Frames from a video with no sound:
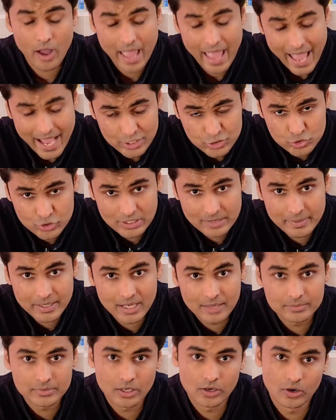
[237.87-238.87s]
actually
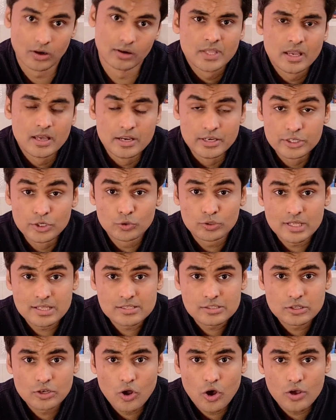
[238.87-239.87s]
become the law.
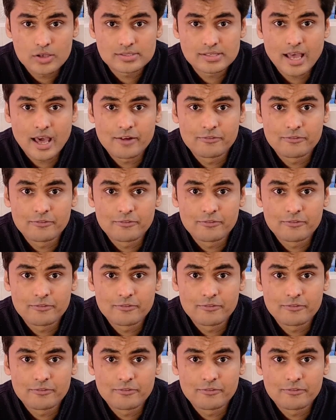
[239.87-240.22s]
Newton's laws are